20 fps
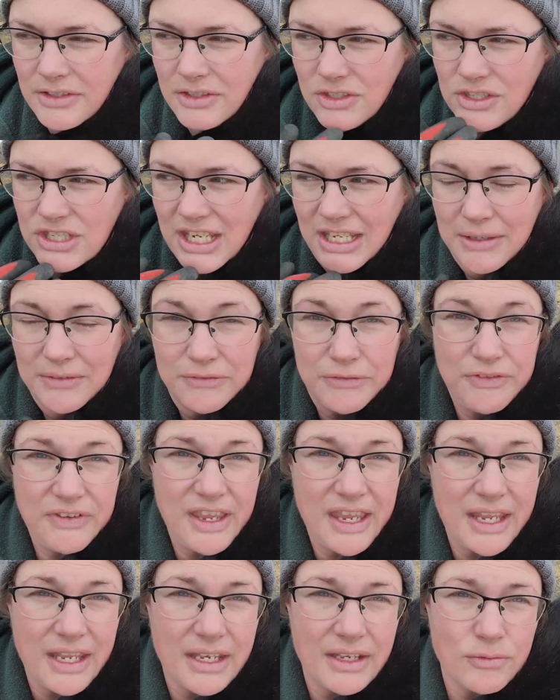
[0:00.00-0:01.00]
chicken
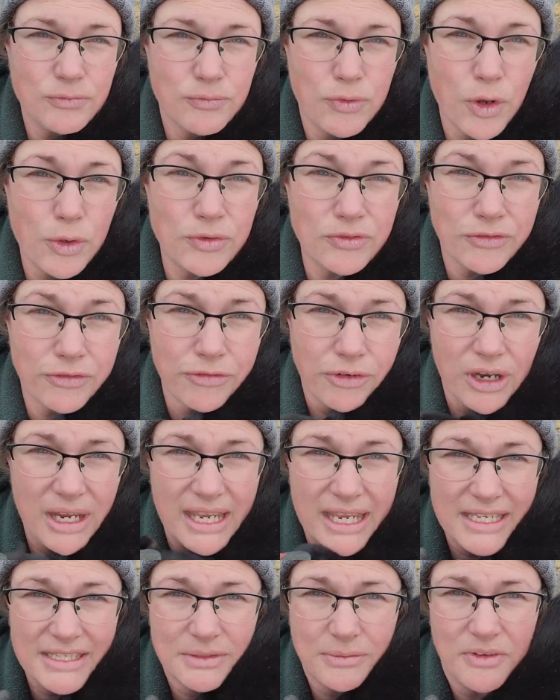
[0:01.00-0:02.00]
feed rodent
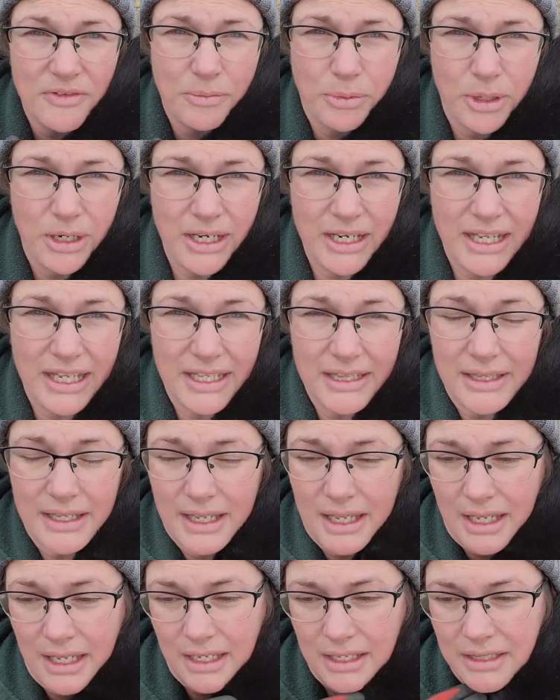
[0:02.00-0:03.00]
free, as we've put it in
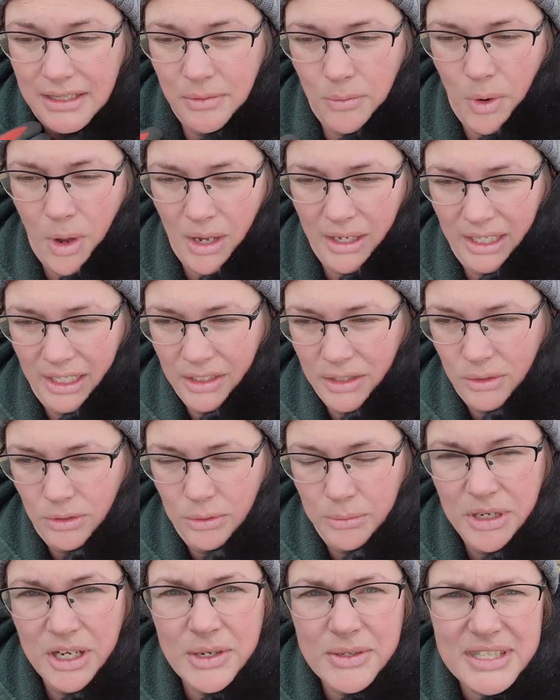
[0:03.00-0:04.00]
the walk-in cooler.
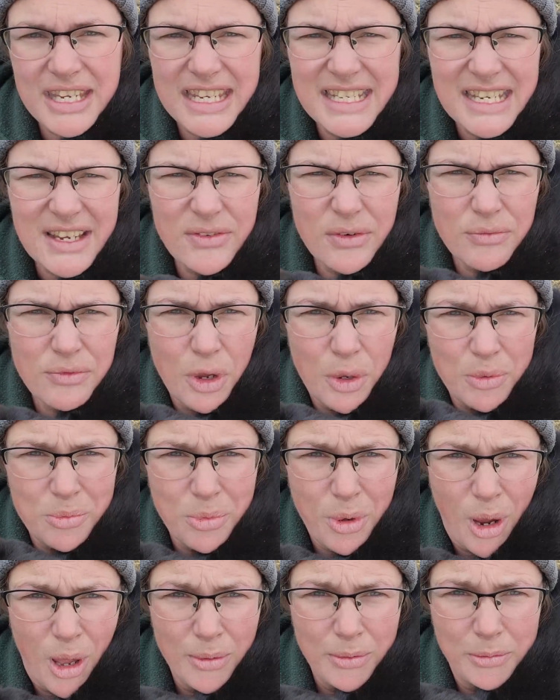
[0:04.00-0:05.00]
We don't tend to have a rodent
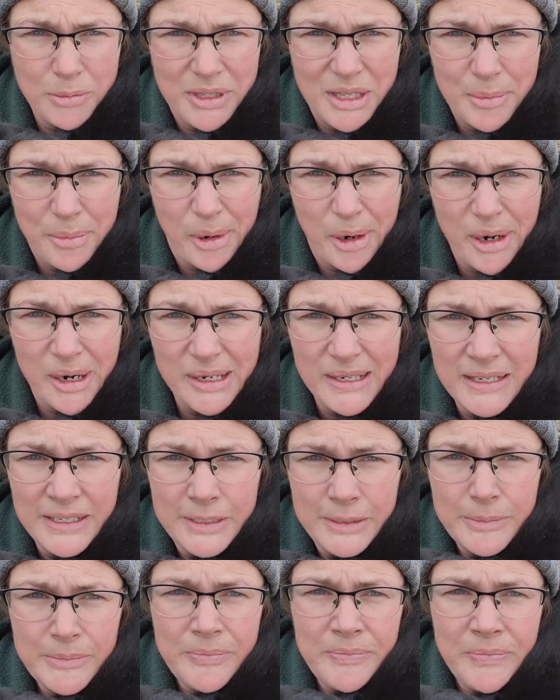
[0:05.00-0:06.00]
problem in the barn
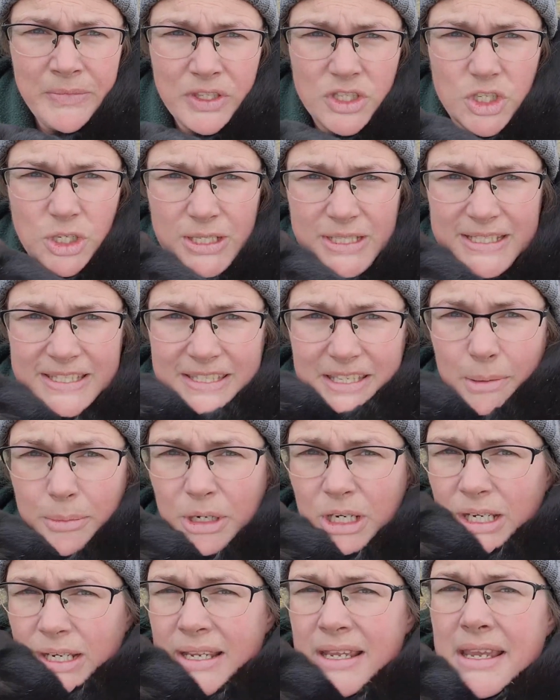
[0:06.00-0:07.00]
during the
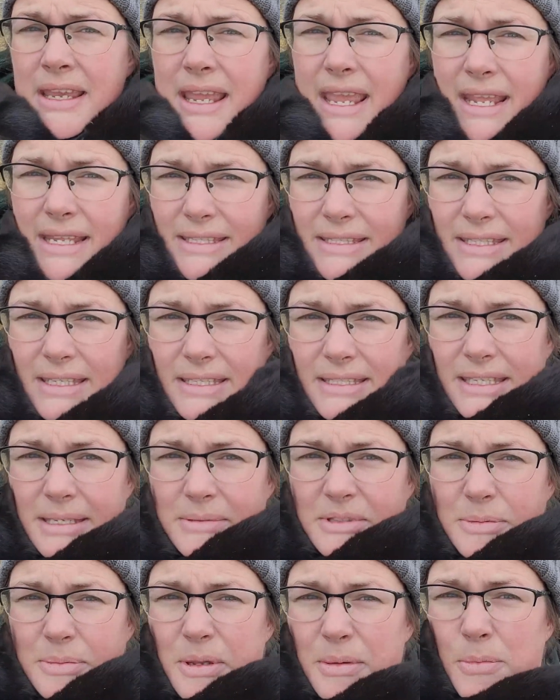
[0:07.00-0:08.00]
summer. It
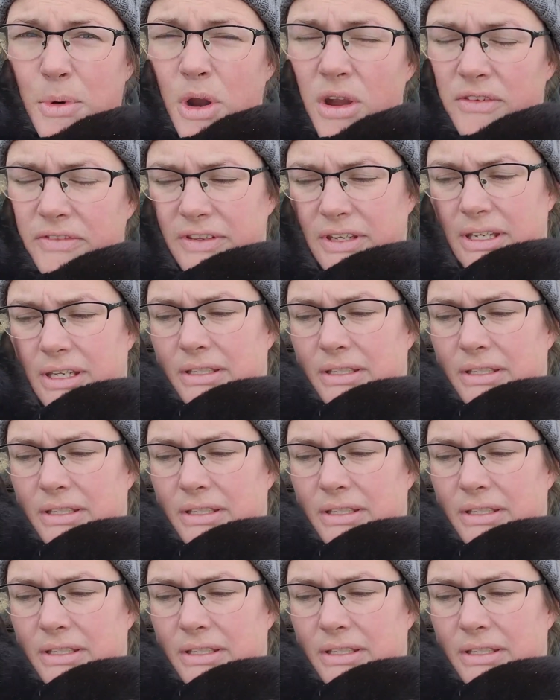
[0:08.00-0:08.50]
seems to be more of